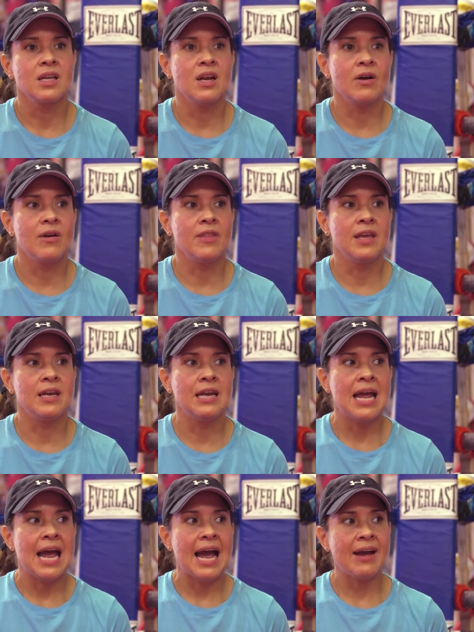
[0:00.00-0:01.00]
you know, and then
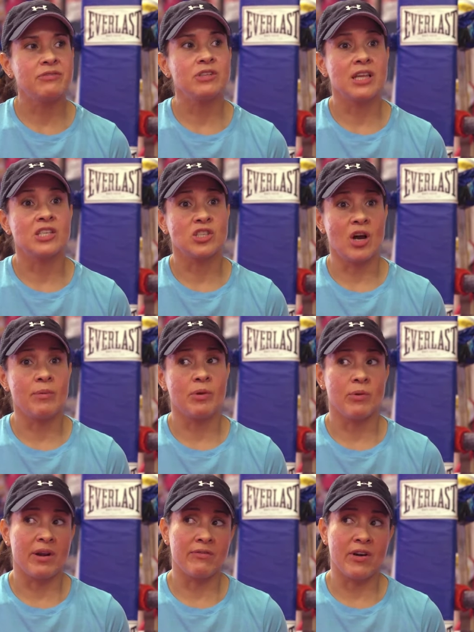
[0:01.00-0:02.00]
after they saw
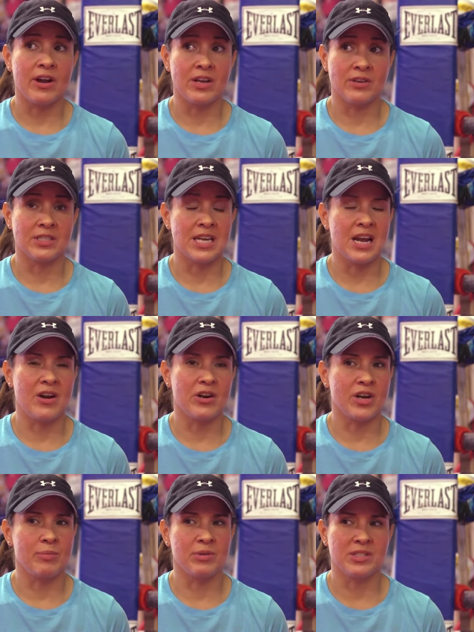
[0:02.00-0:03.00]
me when I fought here in town
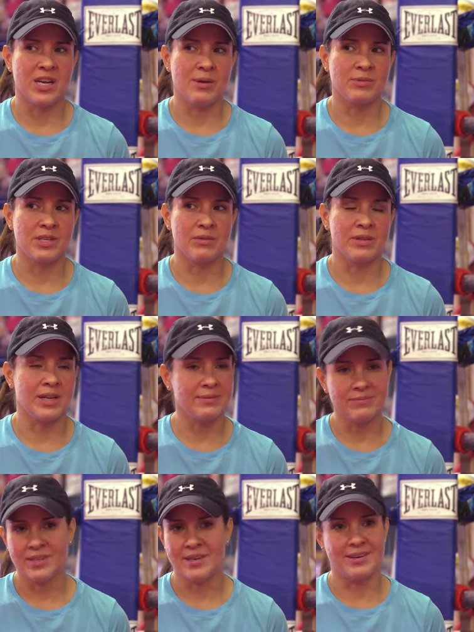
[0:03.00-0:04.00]
a couple of times, they were
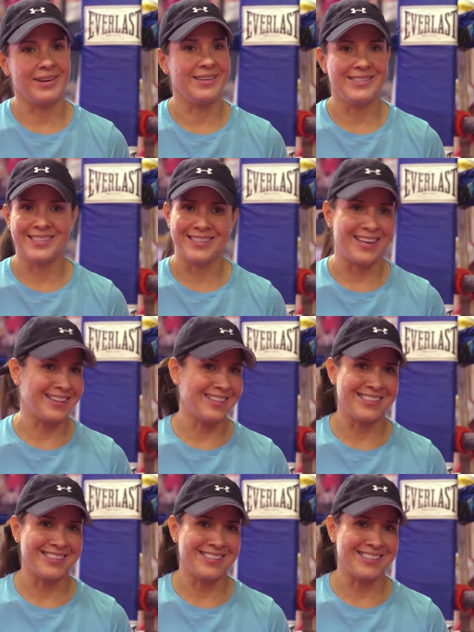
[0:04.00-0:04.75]
like, all right, she's got